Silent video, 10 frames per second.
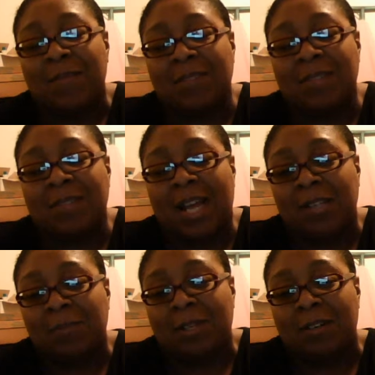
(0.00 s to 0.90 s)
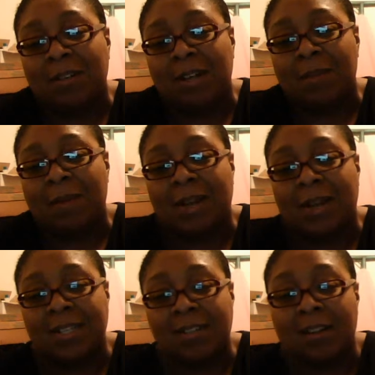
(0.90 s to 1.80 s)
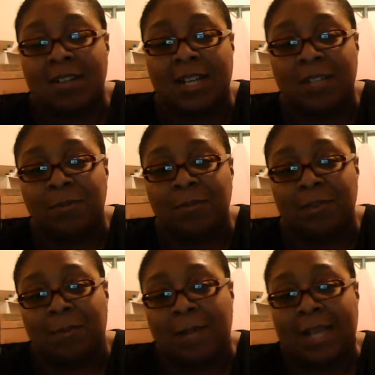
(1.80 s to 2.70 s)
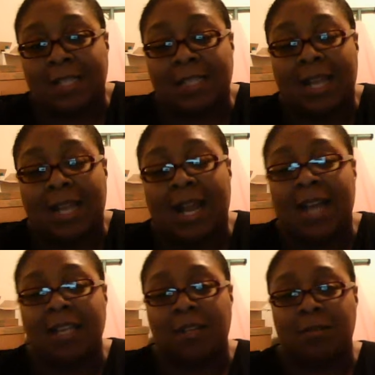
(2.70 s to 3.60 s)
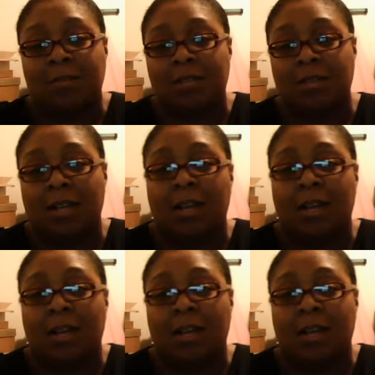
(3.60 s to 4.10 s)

so that's where I started, and that's the places that I use.